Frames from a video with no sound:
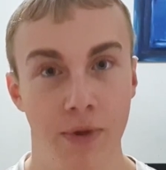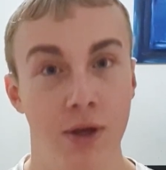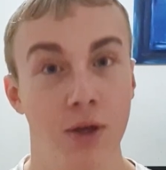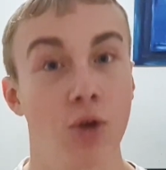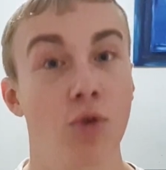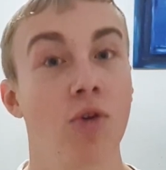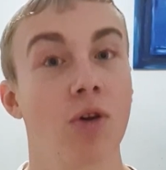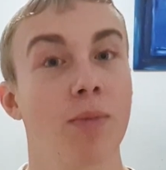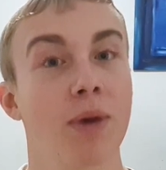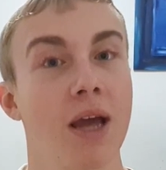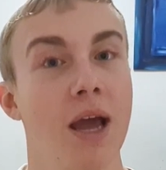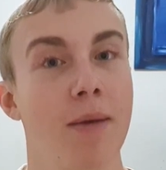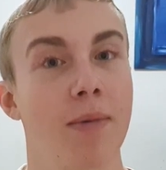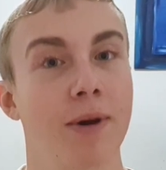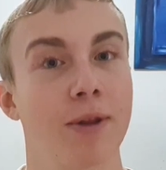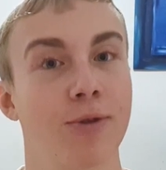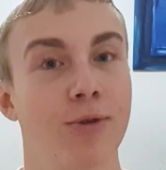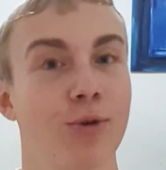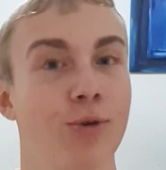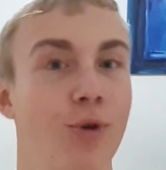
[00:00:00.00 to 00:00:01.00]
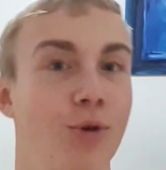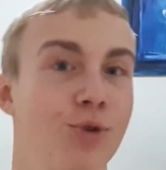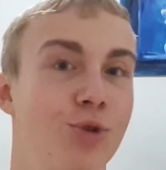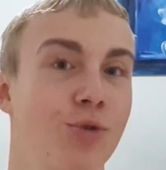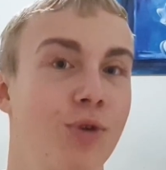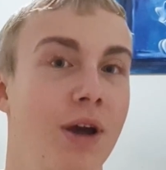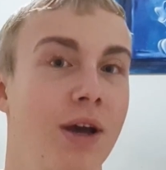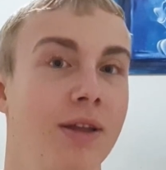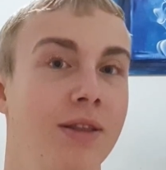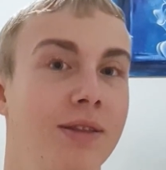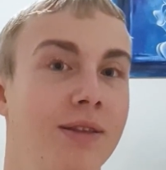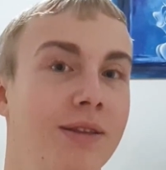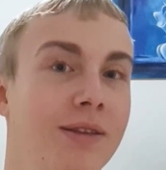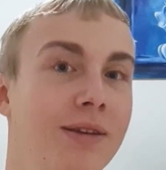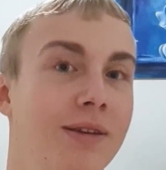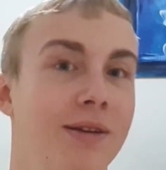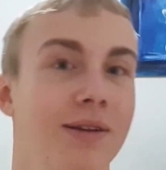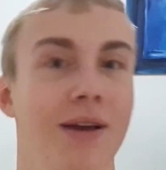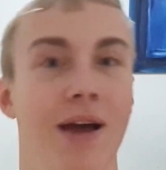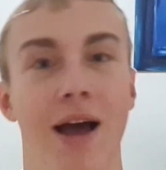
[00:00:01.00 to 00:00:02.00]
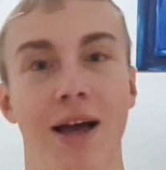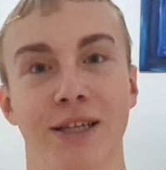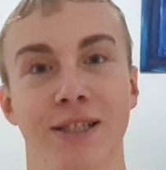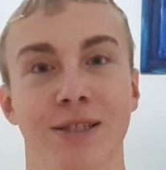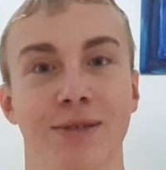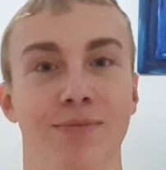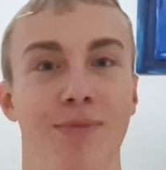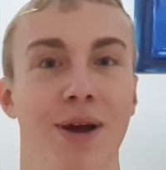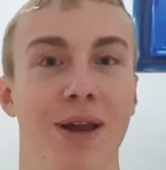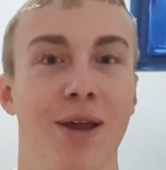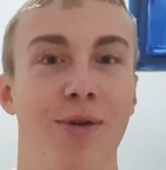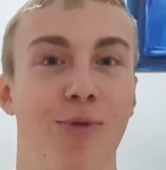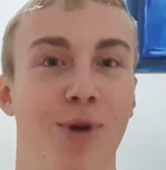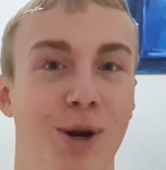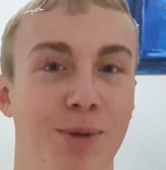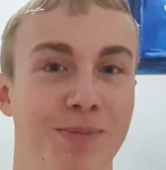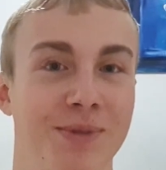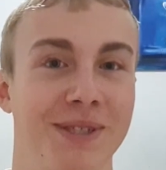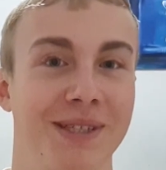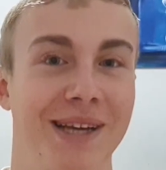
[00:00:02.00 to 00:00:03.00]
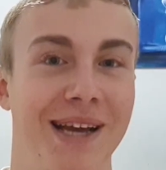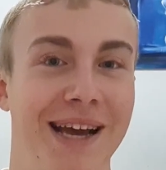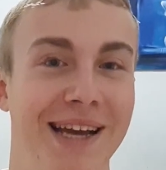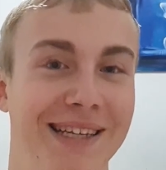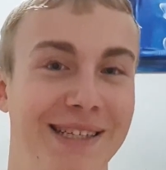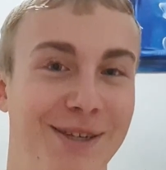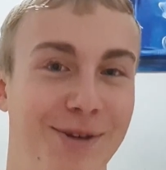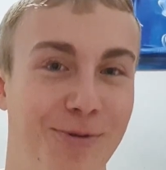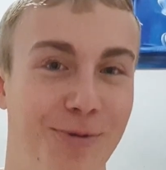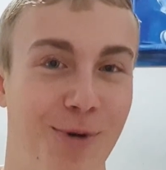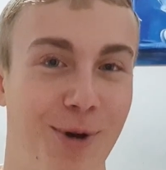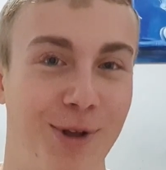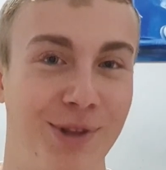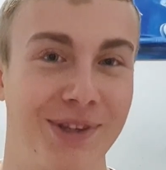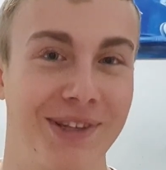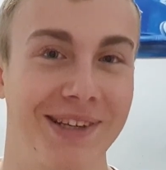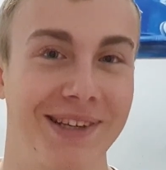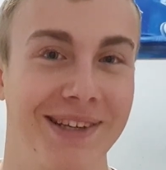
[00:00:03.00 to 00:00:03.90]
you will be able to conjugate as many verbs as you want.